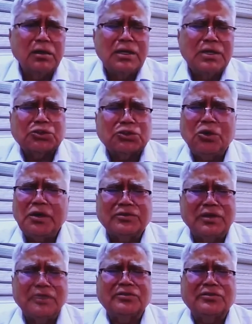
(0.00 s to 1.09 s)
So it's,
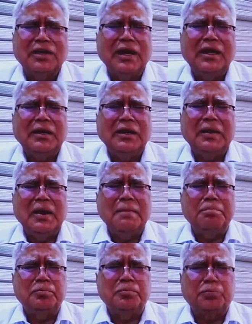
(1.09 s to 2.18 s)
it's really a
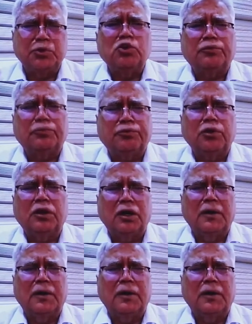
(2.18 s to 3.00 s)
beautiful, uh,